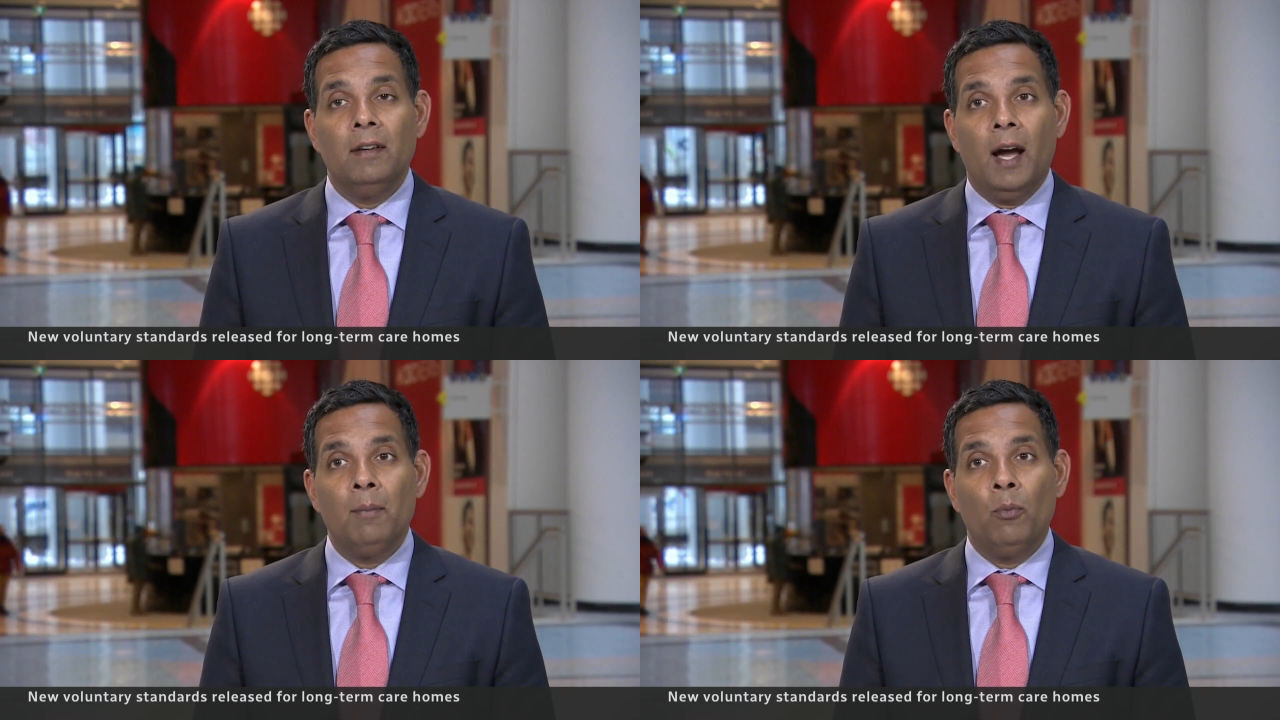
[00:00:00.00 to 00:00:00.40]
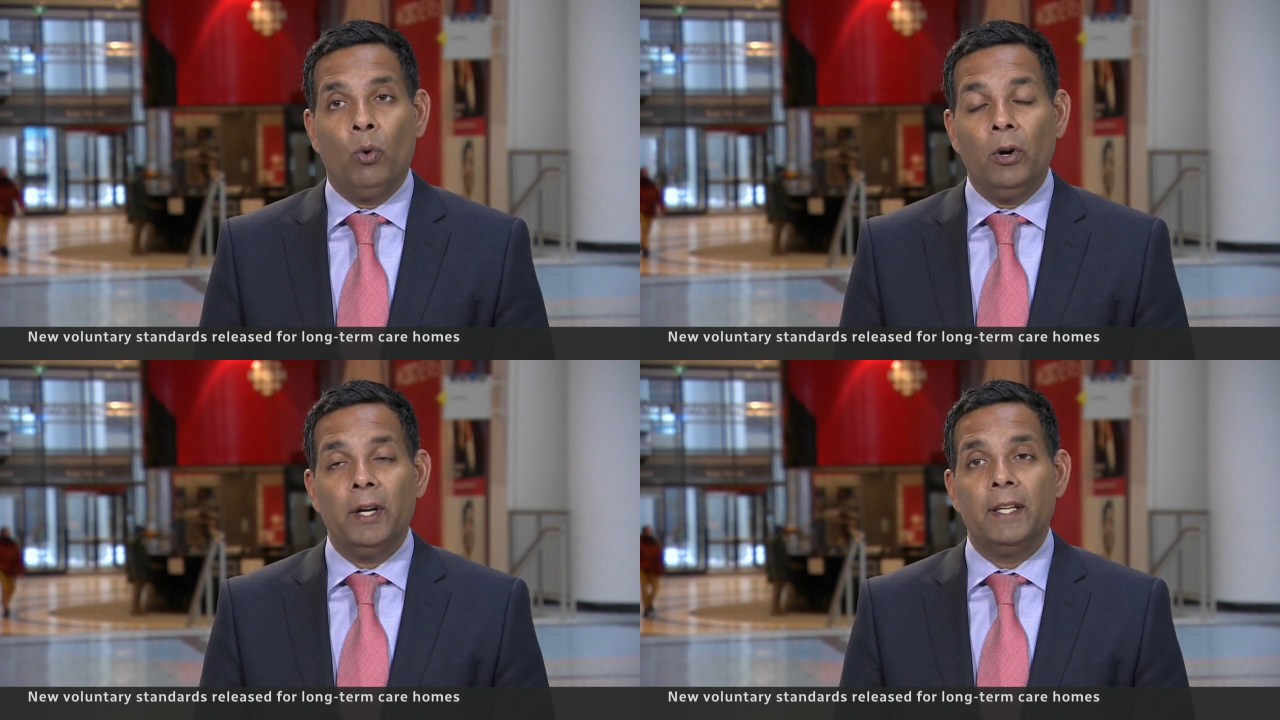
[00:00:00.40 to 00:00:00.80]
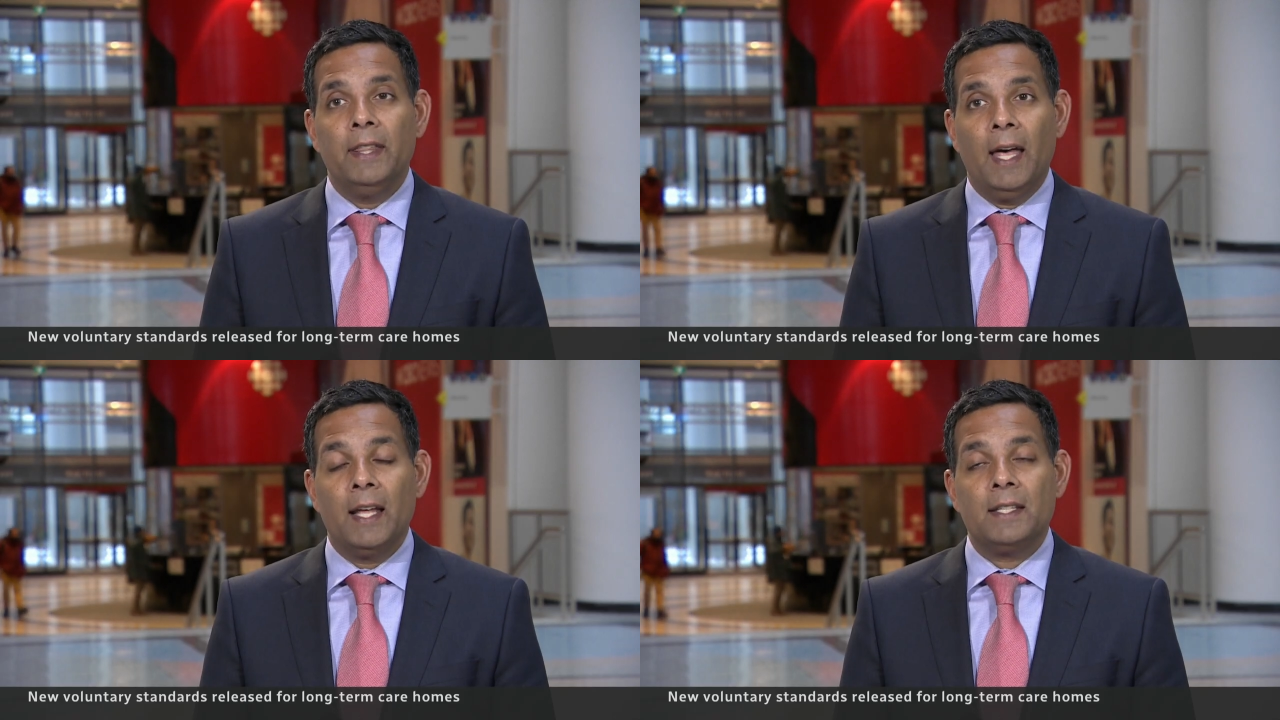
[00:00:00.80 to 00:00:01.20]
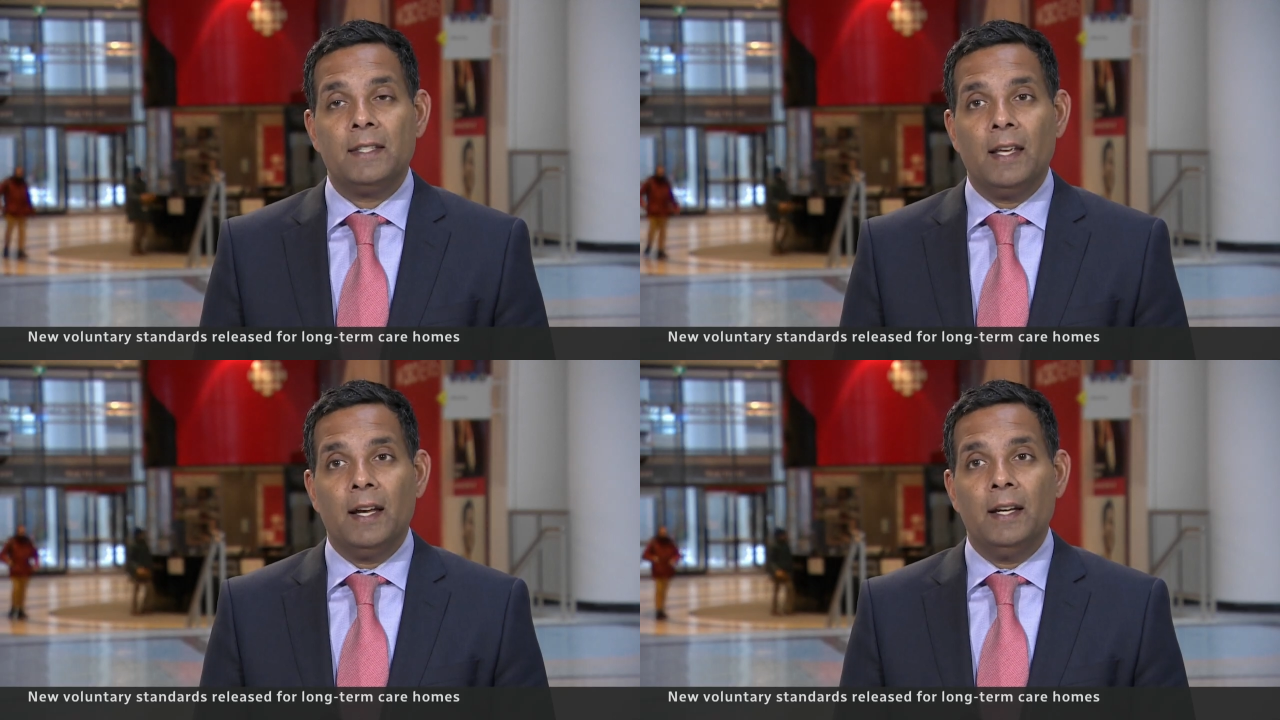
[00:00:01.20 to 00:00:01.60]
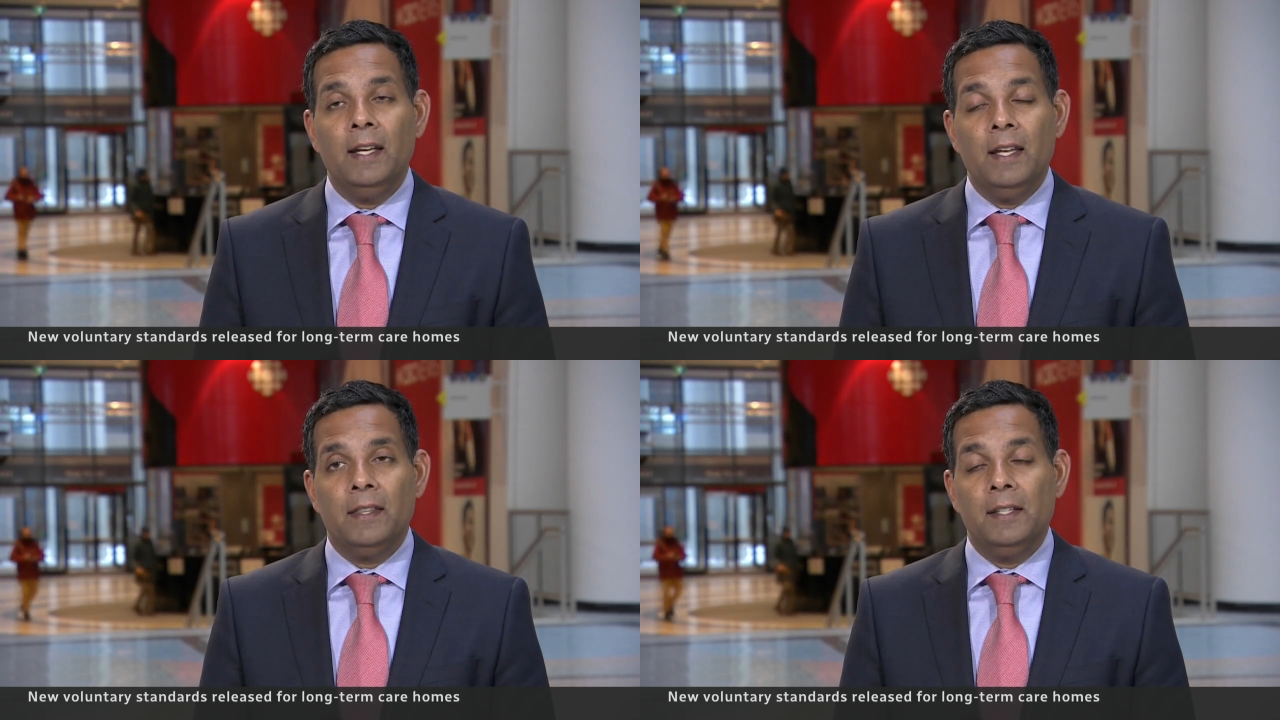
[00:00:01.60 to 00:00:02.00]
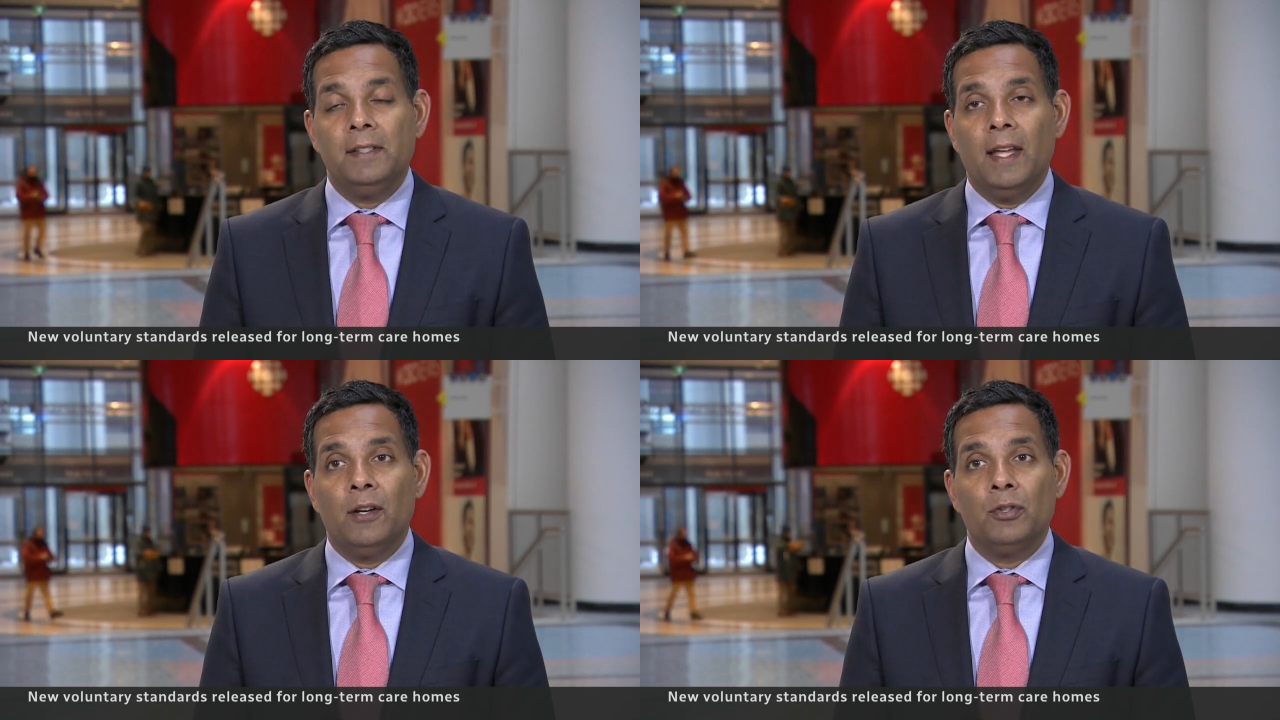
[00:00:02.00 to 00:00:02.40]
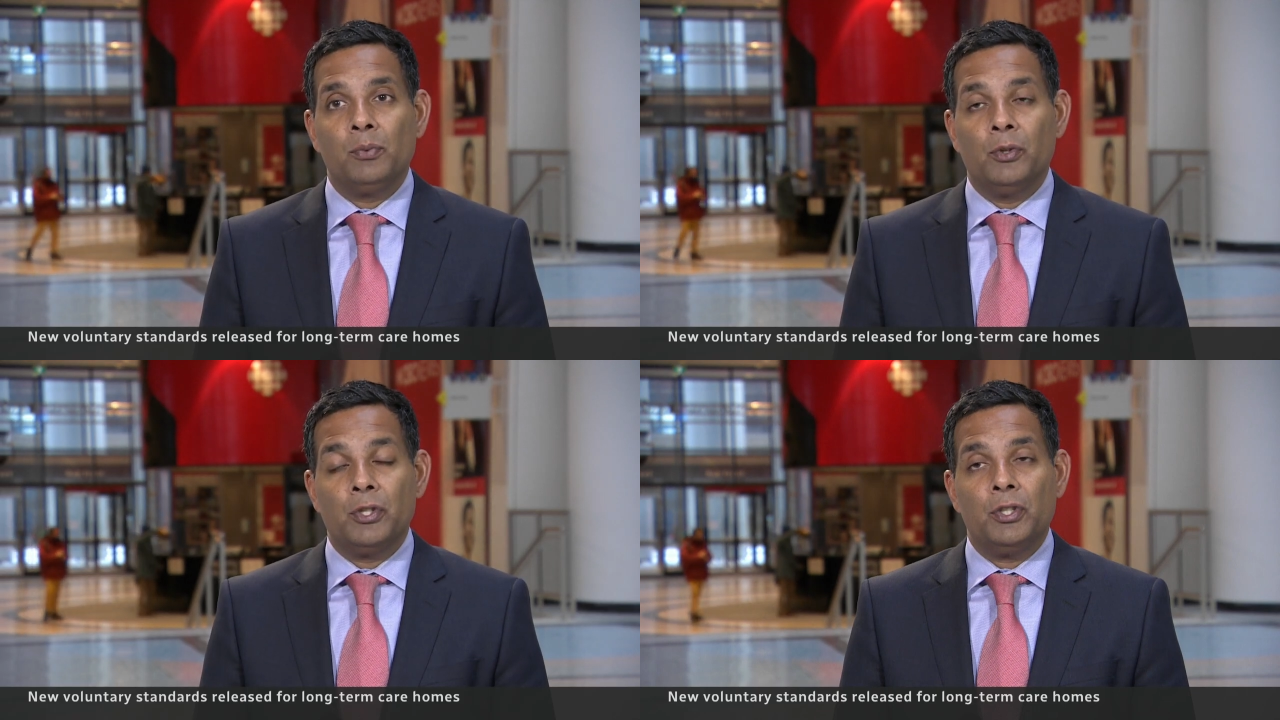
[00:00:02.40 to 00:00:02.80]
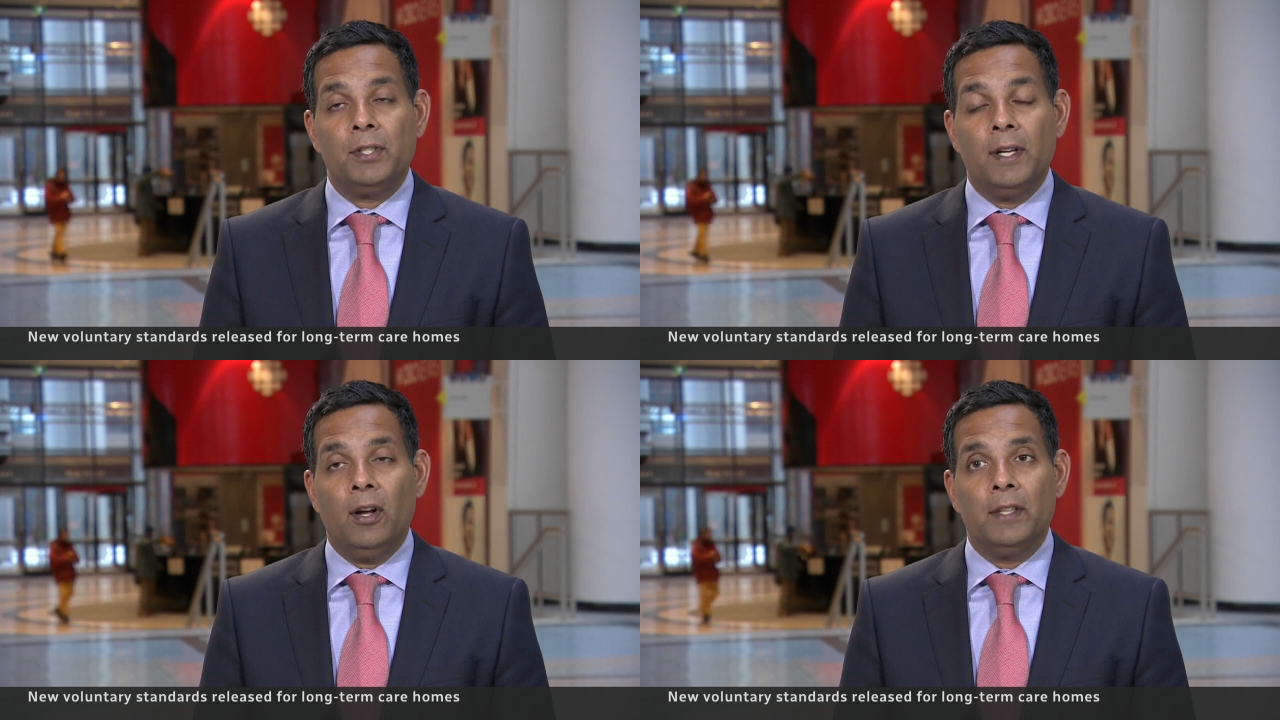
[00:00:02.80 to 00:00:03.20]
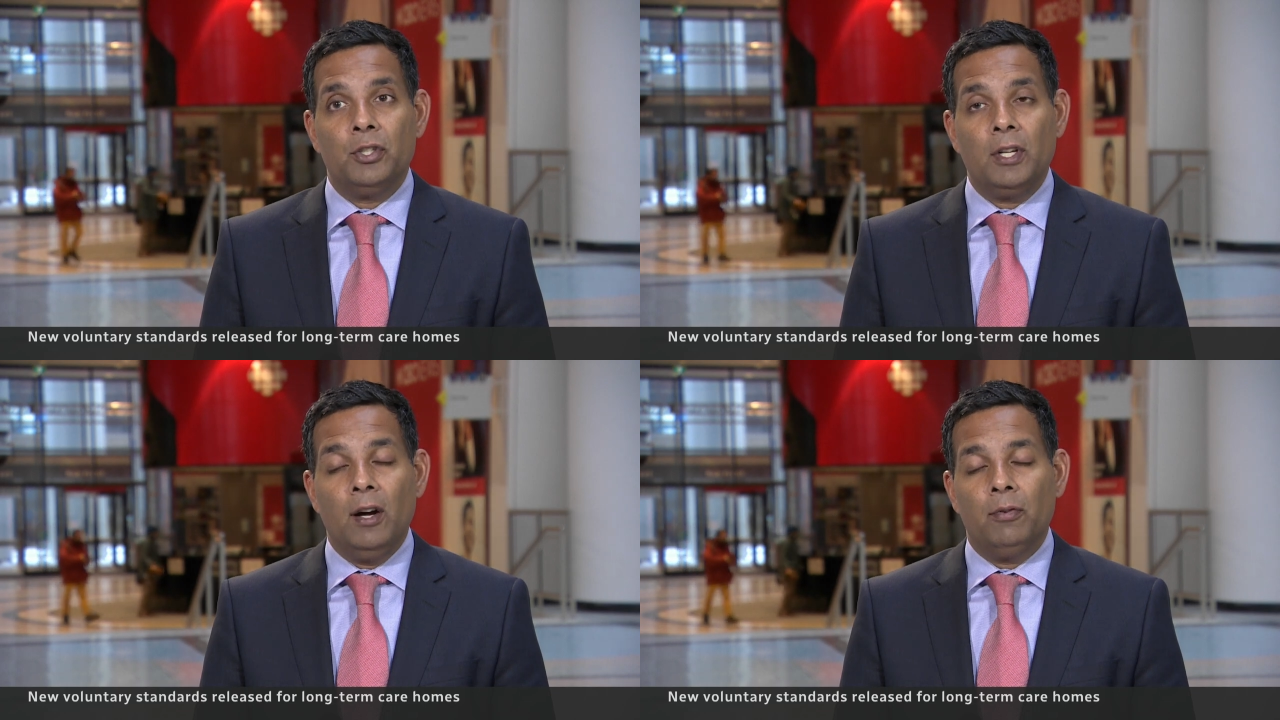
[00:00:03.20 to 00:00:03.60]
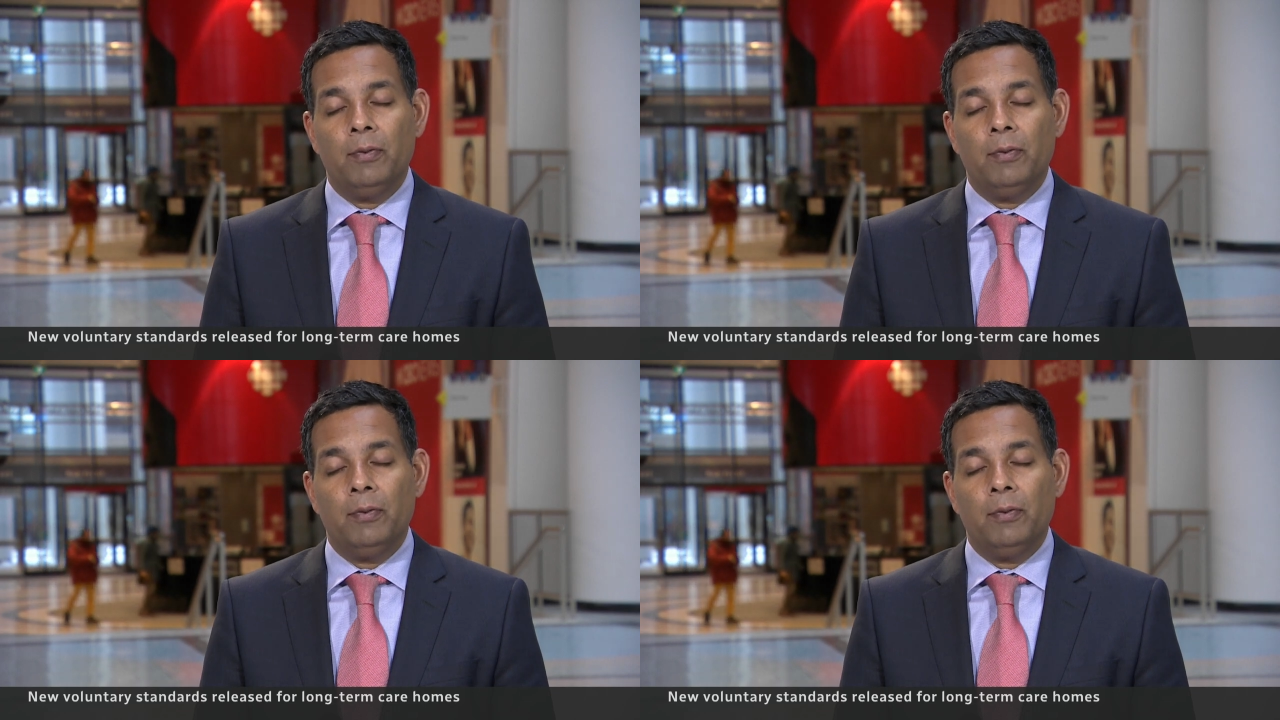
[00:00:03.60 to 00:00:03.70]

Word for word: I'm worried that uh, these standards will just sit on the shelf.